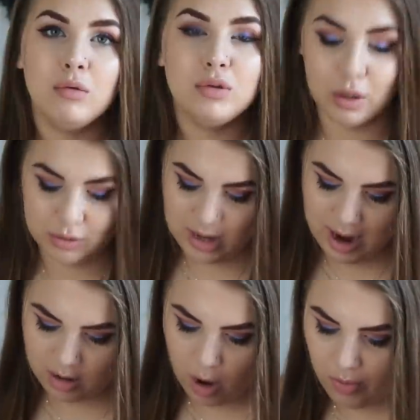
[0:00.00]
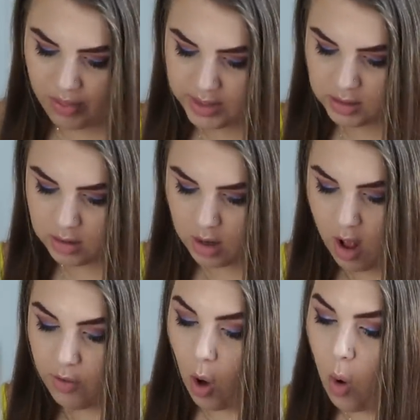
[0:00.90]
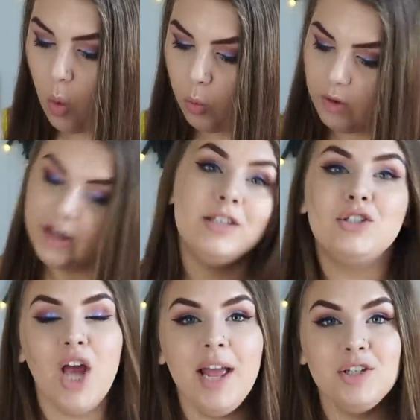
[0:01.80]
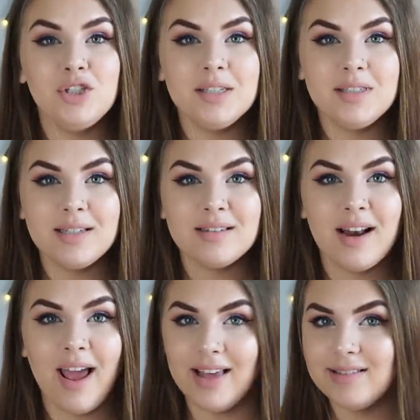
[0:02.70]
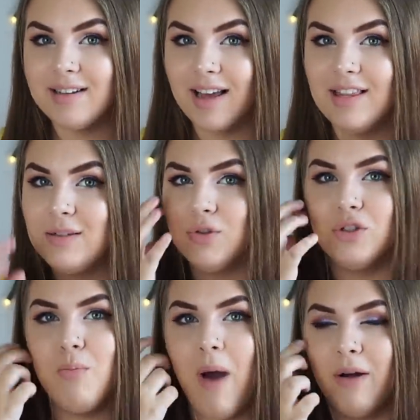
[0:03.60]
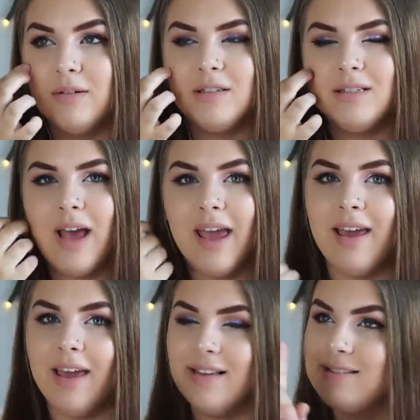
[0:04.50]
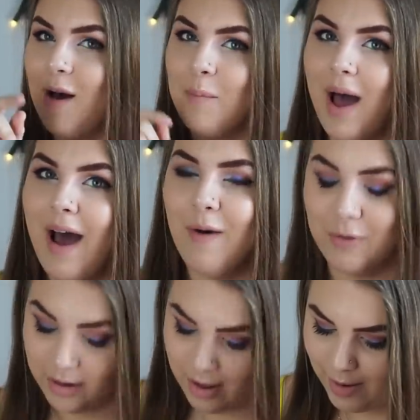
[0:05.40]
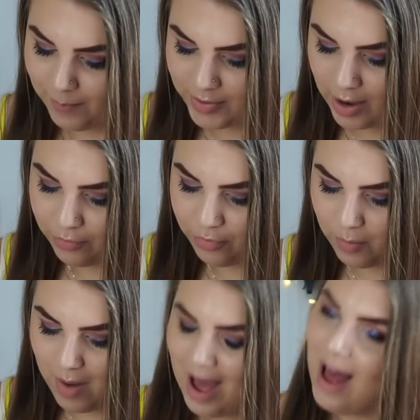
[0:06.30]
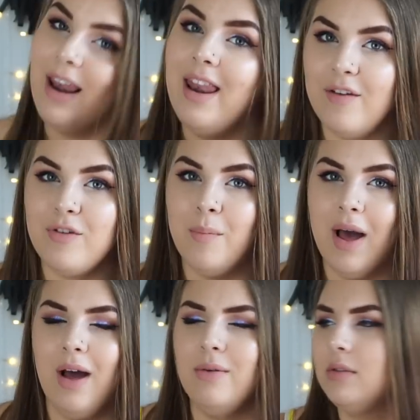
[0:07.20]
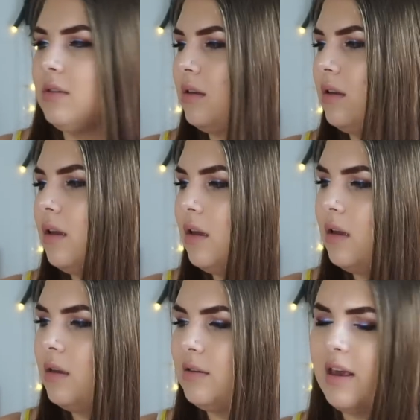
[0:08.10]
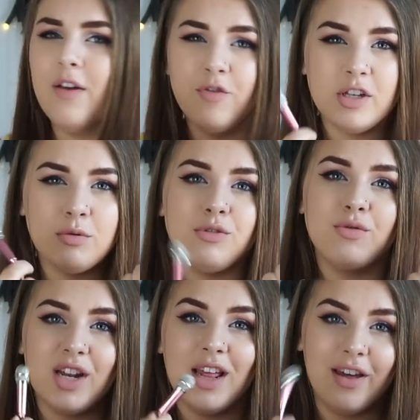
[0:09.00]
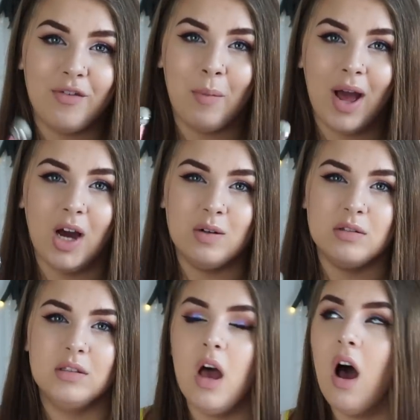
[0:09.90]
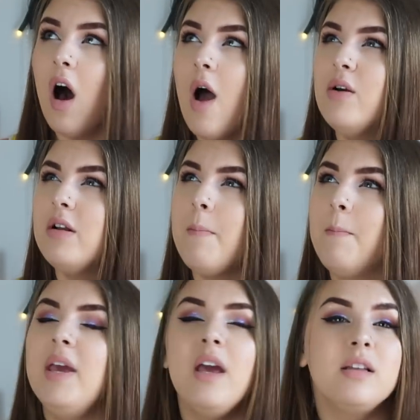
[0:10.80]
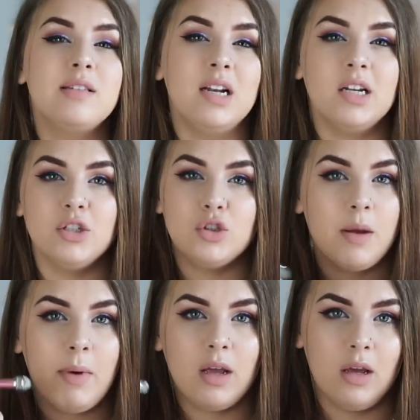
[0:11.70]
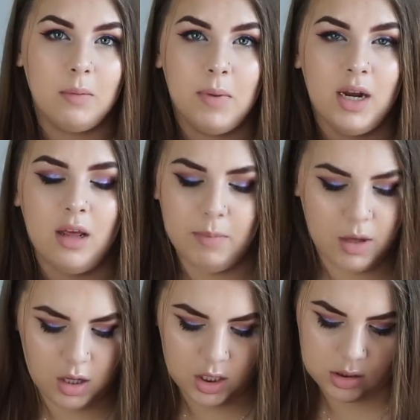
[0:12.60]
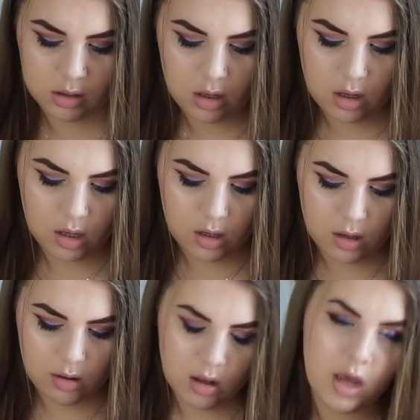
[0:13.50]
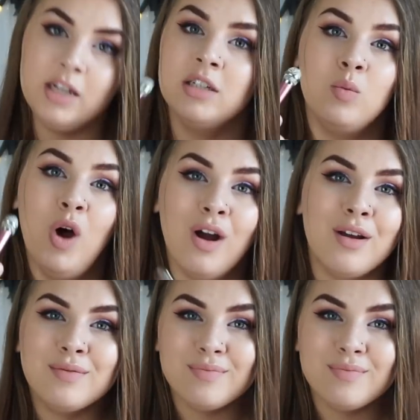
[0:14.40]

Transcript: So sad. Oh, and this, oh, it's changed since yesterday. Yesterday this was £2 and today it is a pound. Down from £11. See, if this was really £11, I would be sending it straight back and complaining because it doesn't work